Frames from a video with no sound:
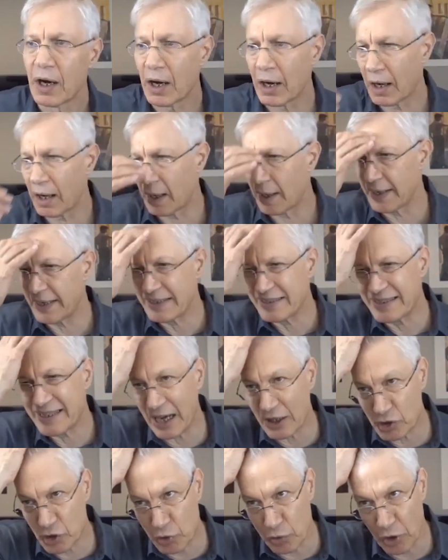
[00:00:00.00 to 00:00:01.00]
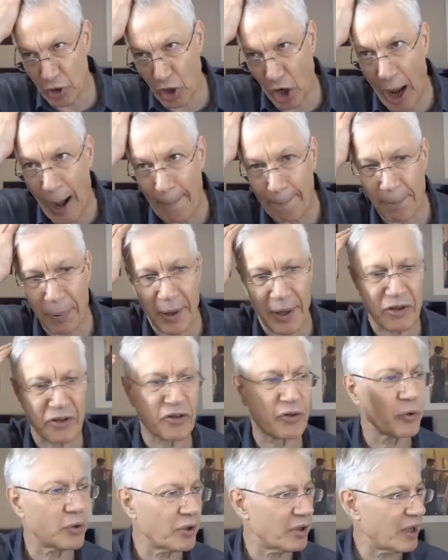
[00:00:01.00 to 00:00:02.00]
uh, industrial
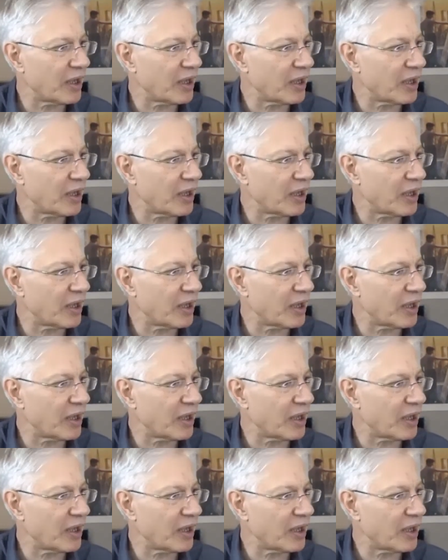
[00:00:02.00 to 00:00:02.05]
complex,